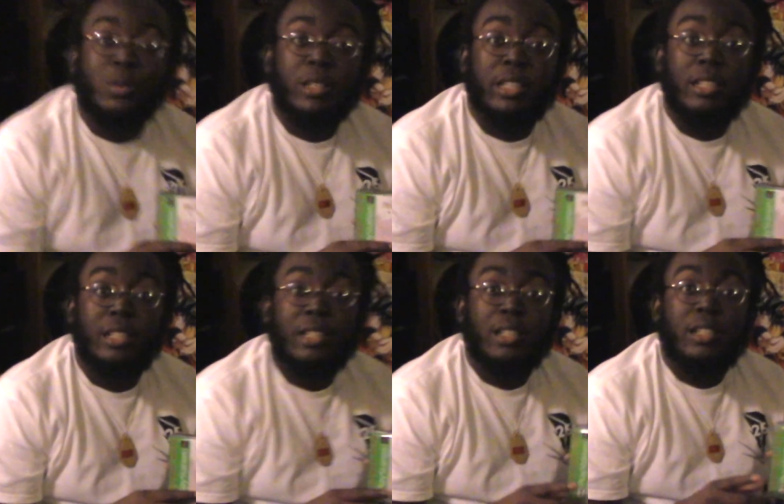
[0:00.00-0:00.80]
with
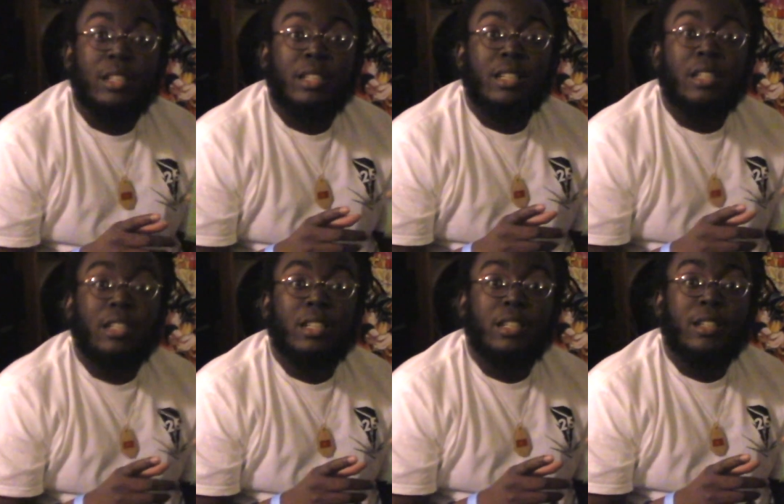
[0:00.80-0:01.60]

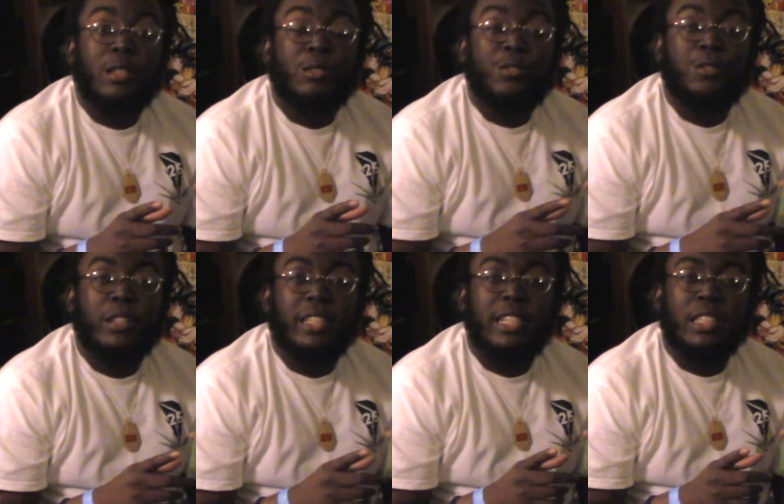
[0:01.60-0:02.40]
uh I
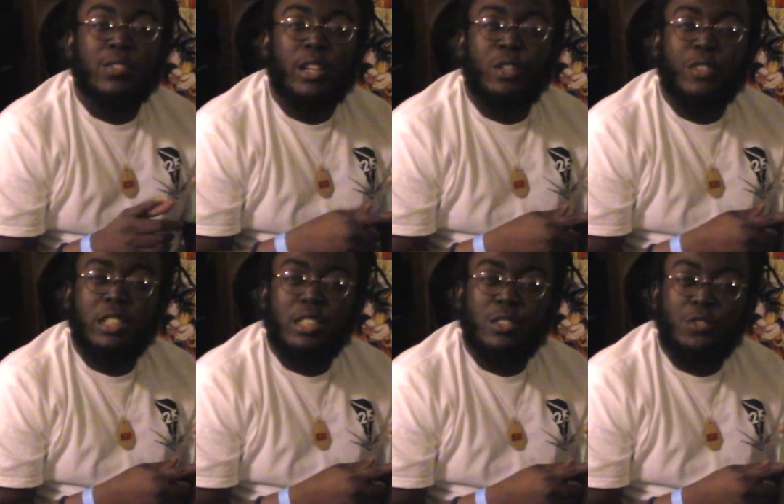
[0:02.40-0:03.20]
think it's Final
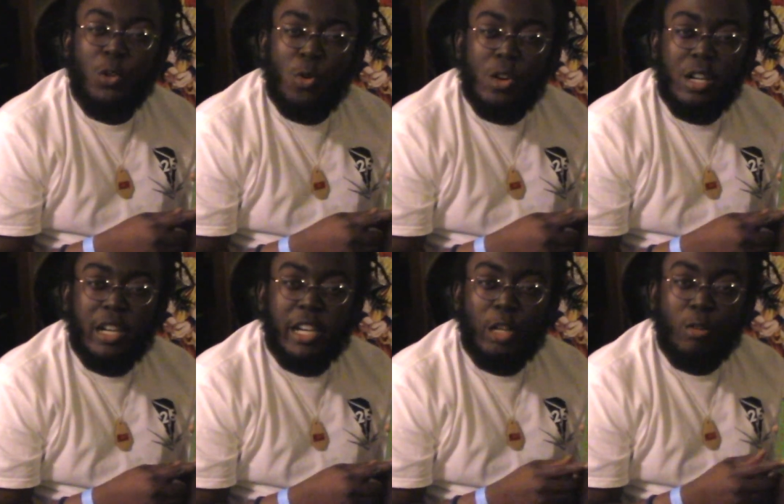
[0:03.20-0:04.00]
Fantasy 4
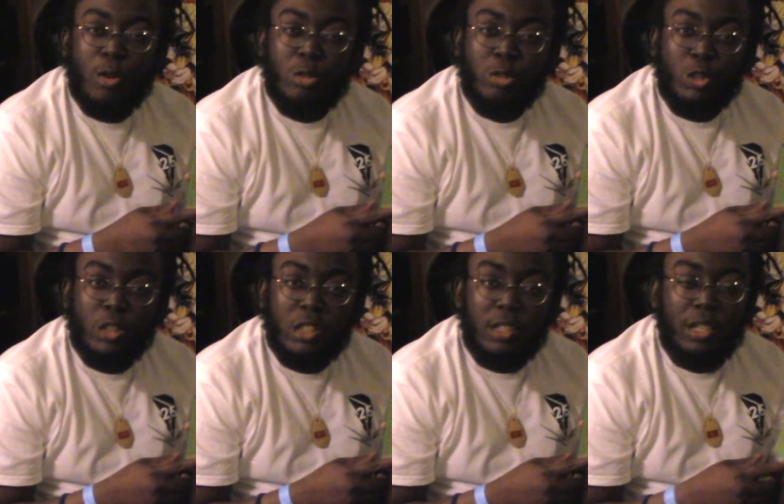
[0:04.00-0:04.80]
and Chrono
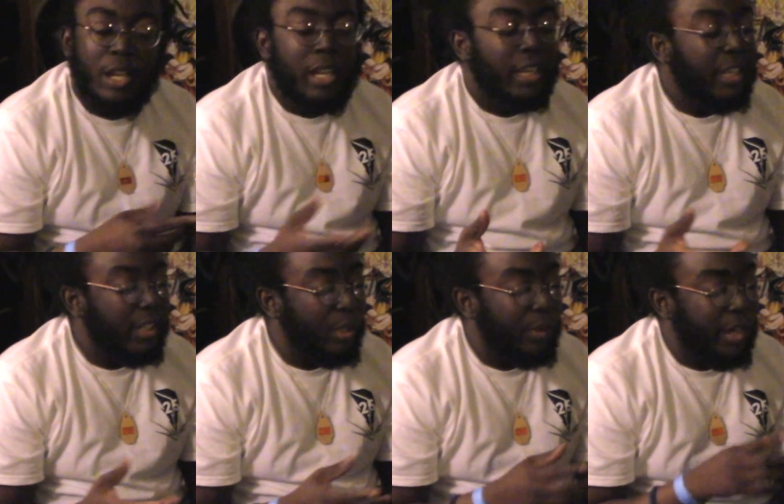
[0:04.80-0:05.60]
Trigger.
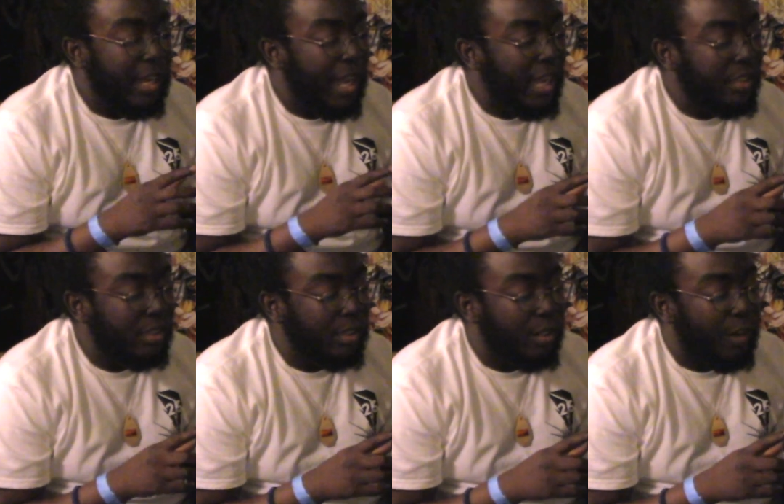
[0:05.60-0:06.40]
Anyway, I just
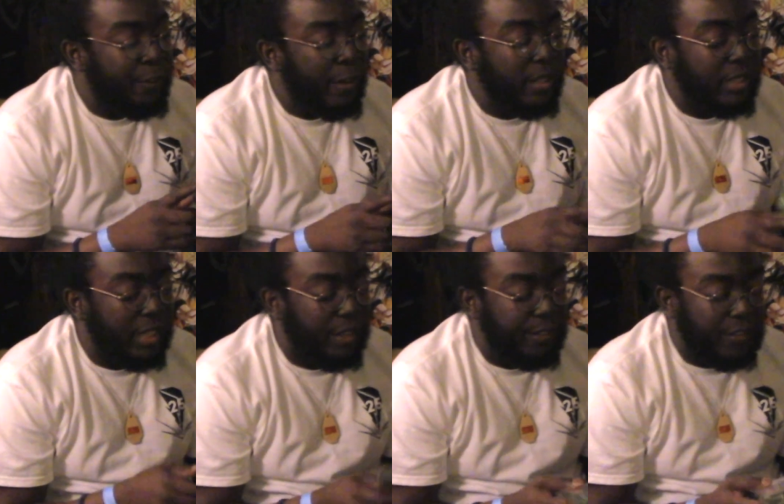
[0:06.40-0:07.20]
know I finally
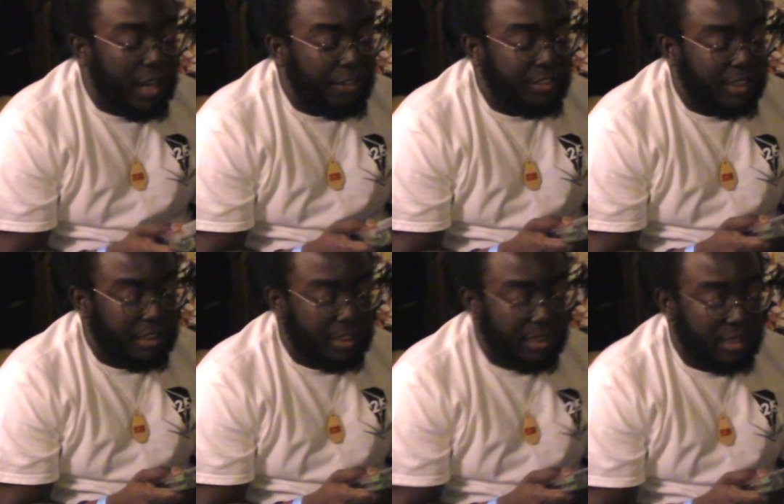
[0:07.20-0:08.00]
got 5 and
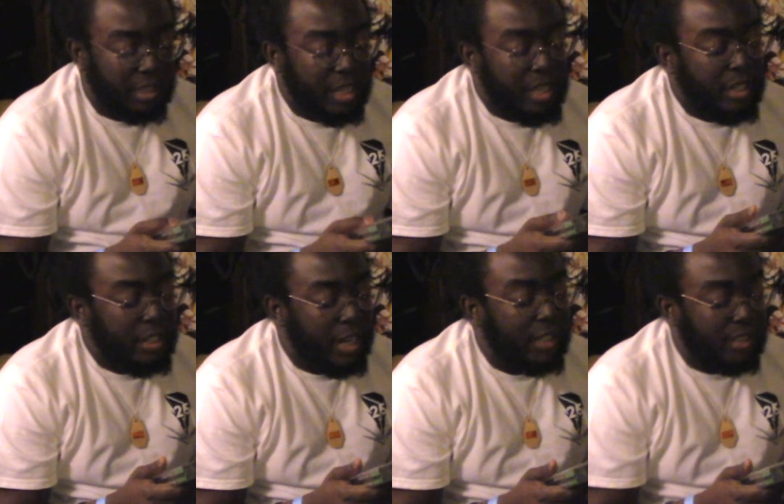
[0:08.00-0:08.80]
6 that
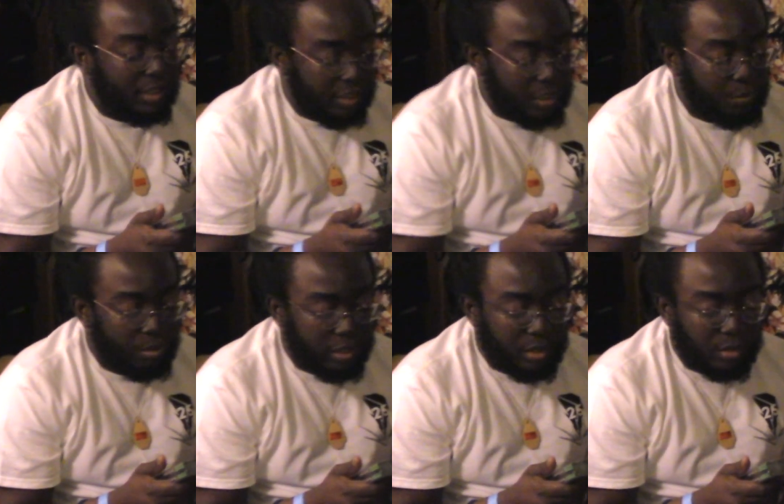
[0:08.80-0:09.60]
I can sit and
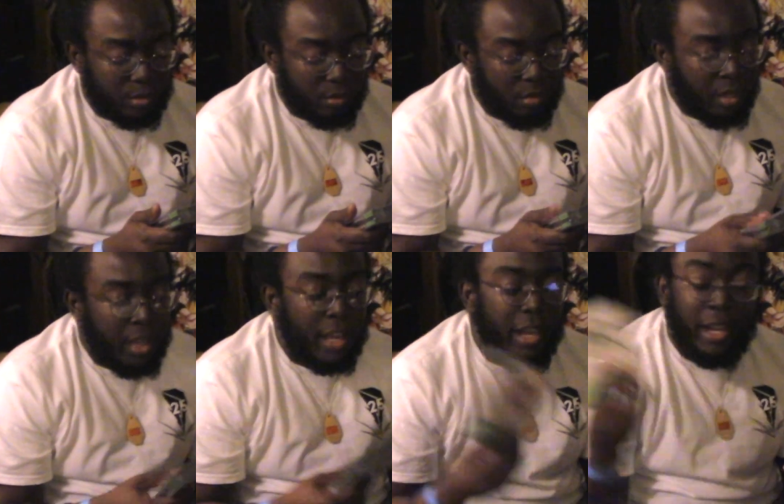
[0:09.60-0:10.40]
play through.
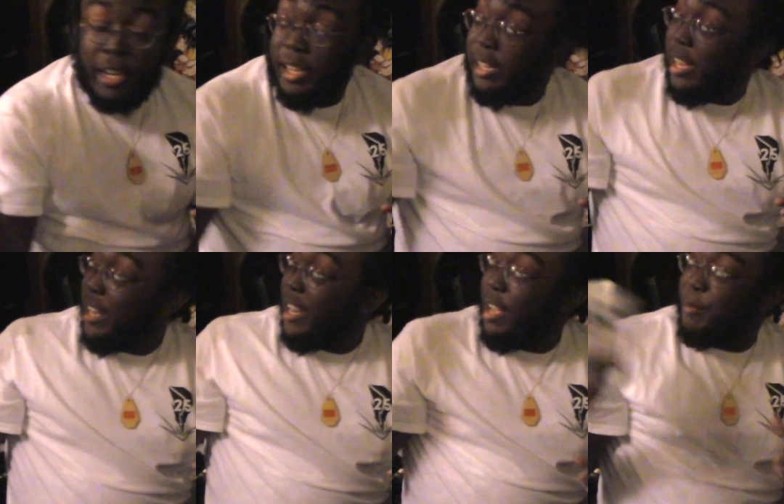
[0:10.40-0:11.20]
And I
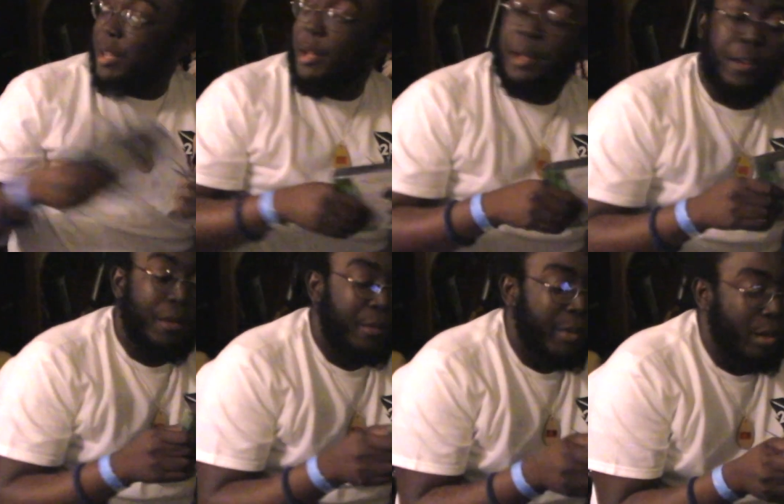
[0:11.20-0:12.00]
got my
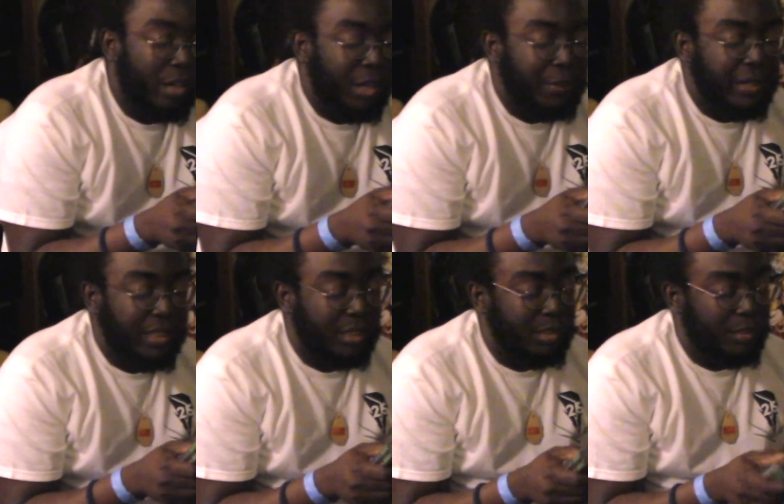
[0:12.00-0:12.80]
Metal Gear
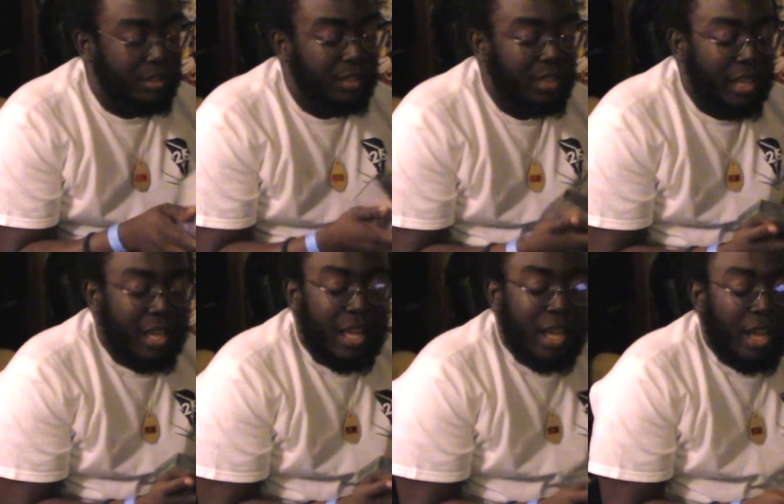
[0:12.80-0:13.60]
PS3.
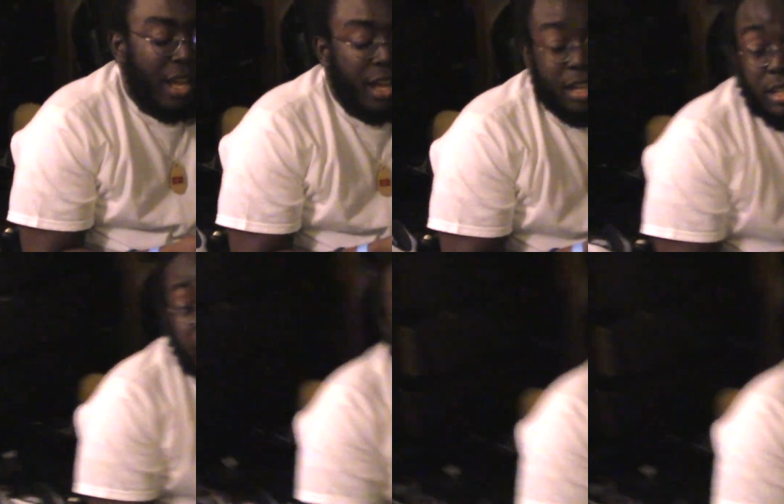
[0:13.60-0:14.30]
Like